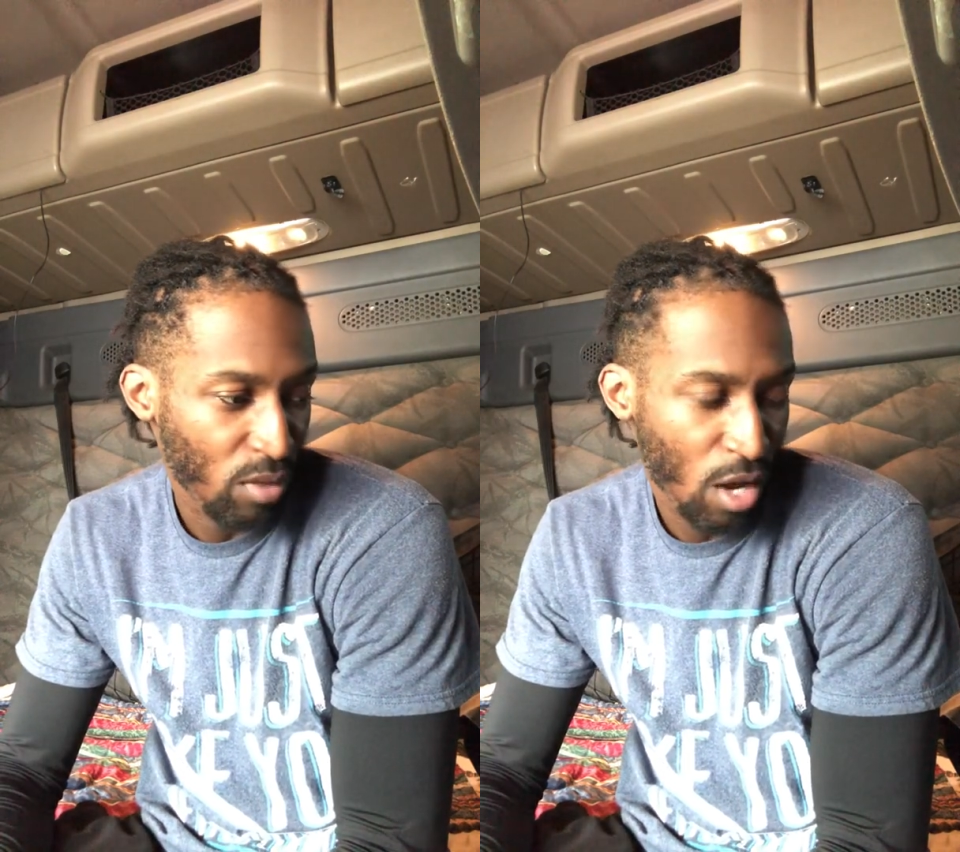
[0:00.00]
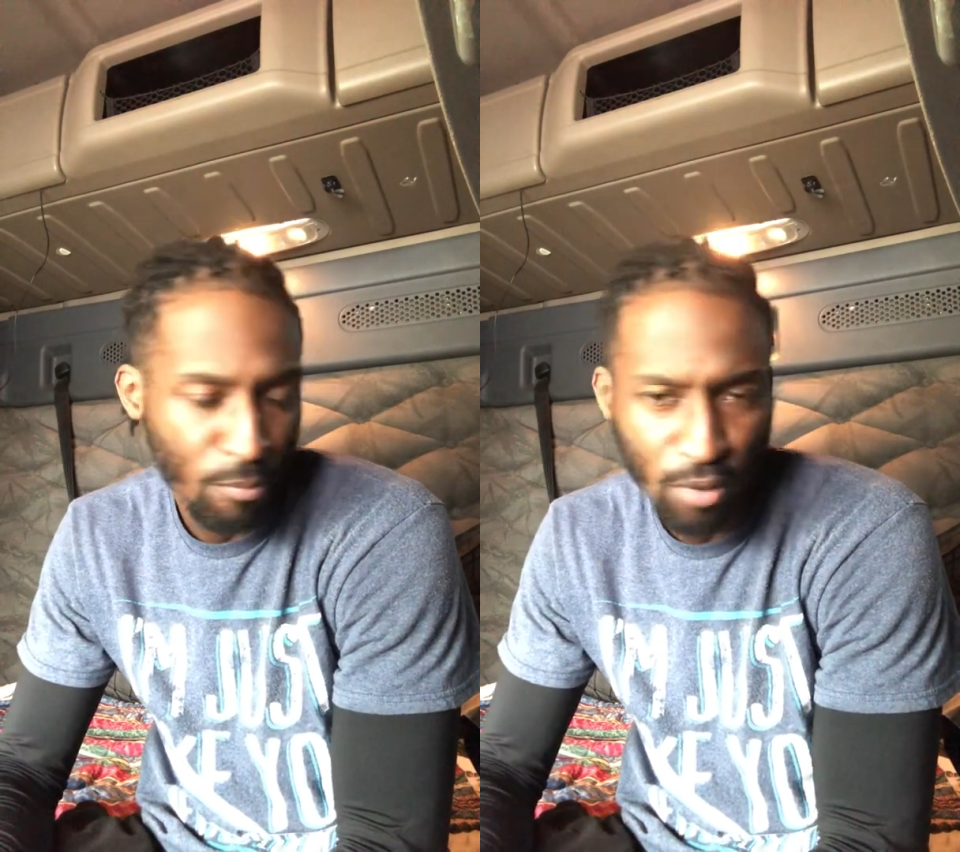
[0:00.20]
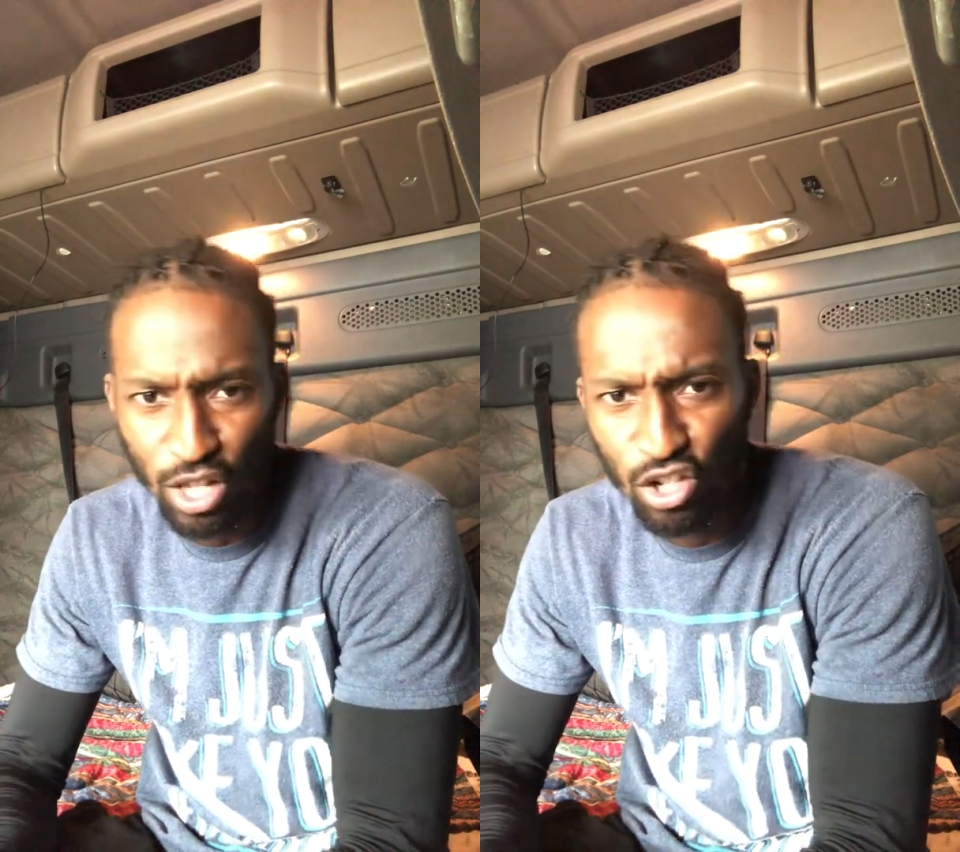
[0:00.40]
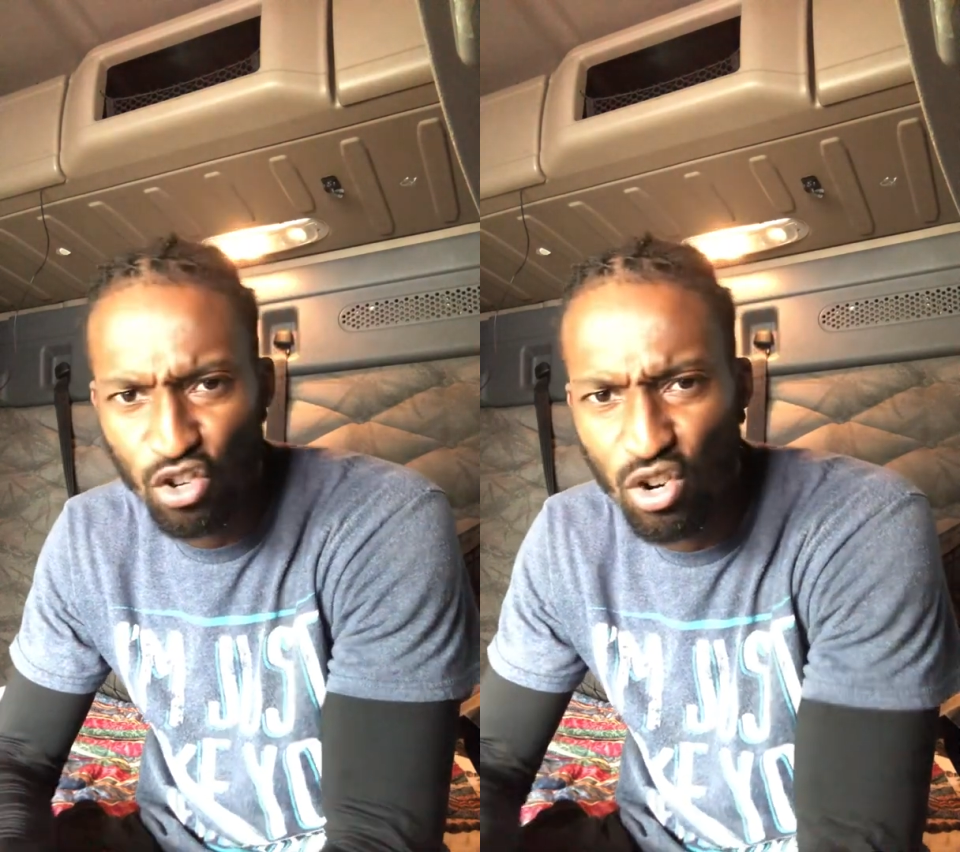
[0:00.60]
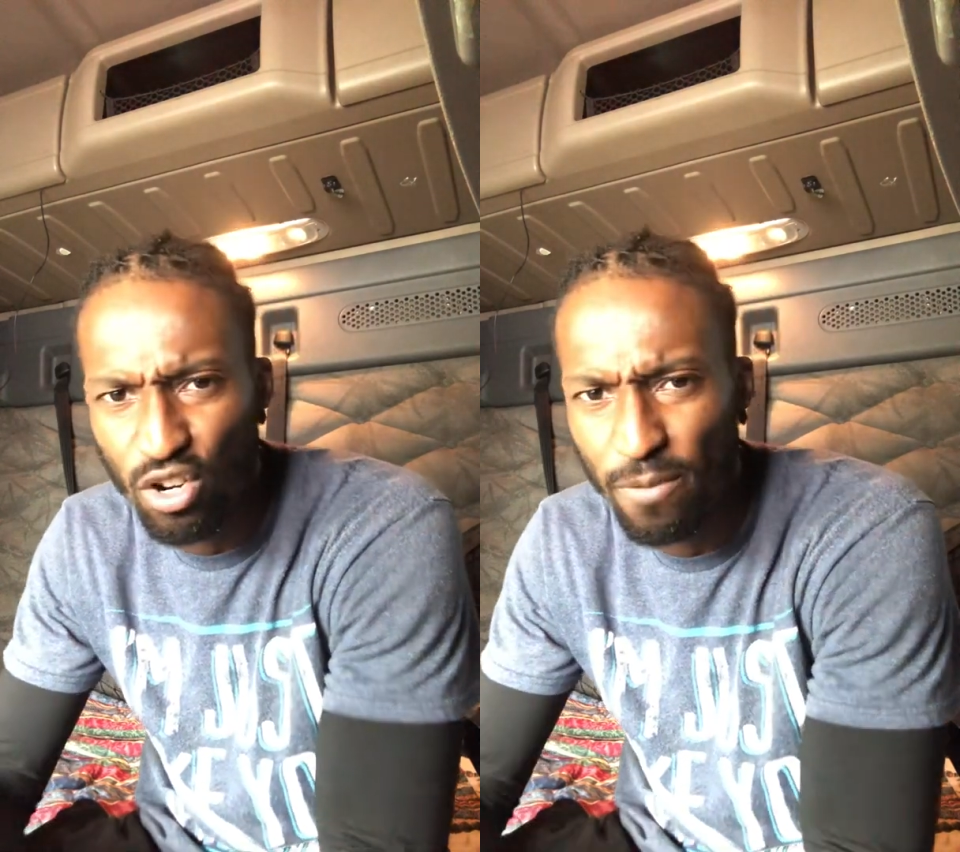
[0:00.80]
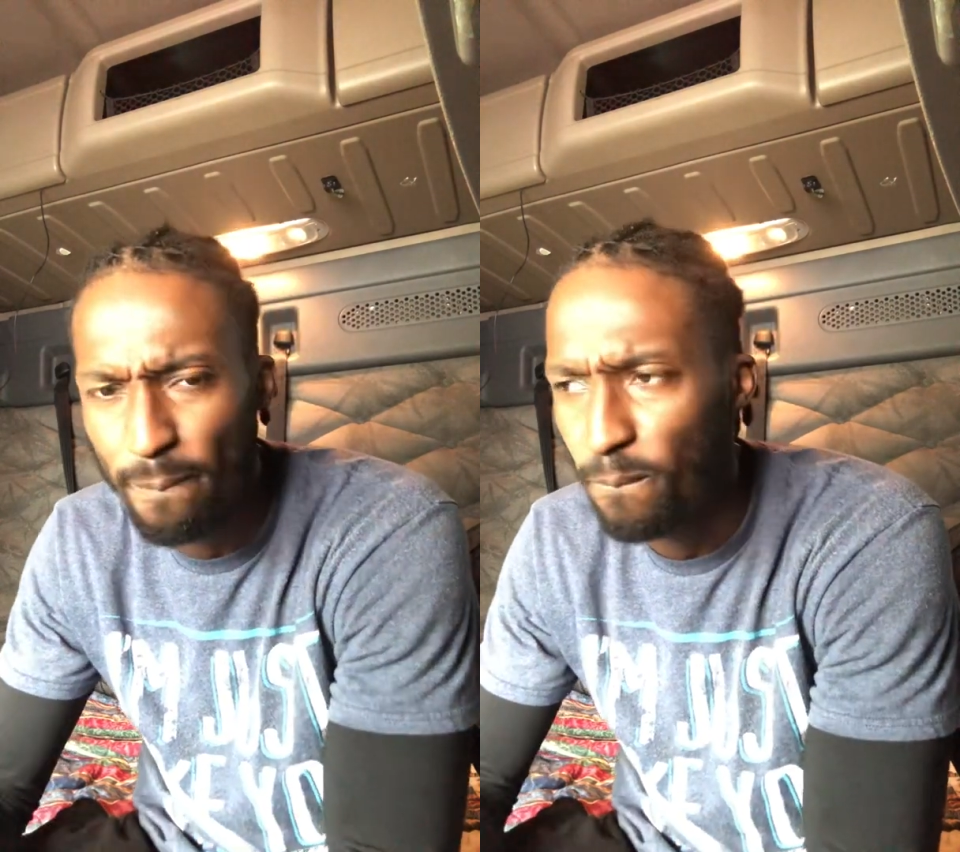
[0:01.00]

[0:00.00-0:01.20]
I'll probably do a